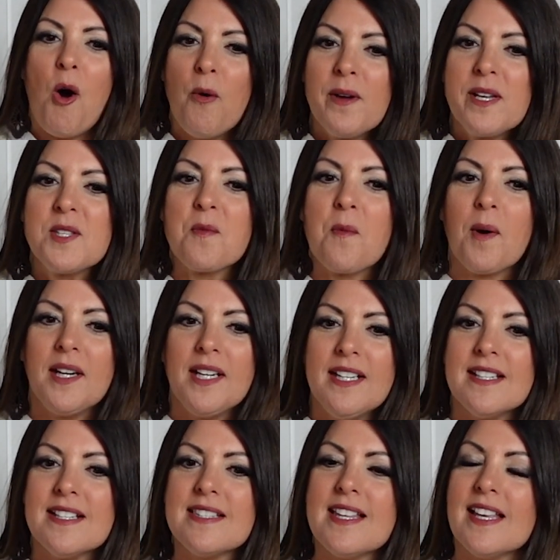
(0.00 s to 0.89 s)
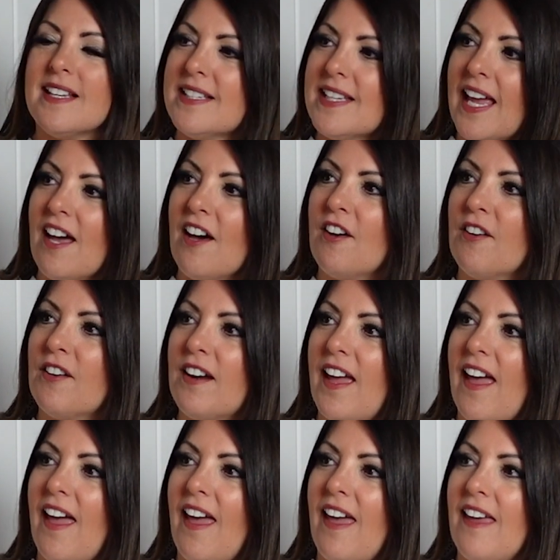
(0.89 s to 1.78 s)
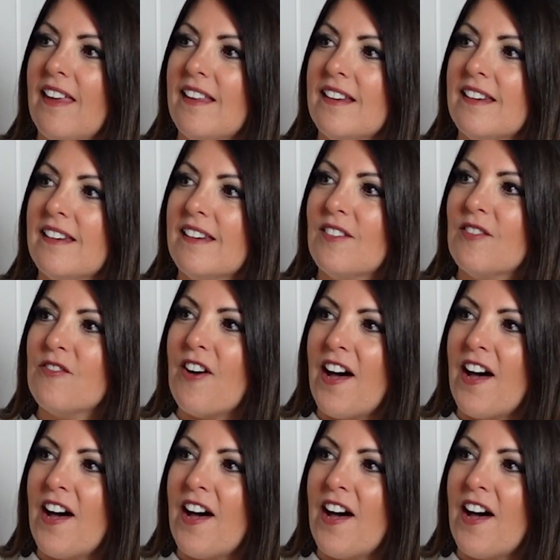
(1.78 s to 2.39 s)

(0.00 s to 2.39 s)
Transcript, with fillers: always wanted to sit down and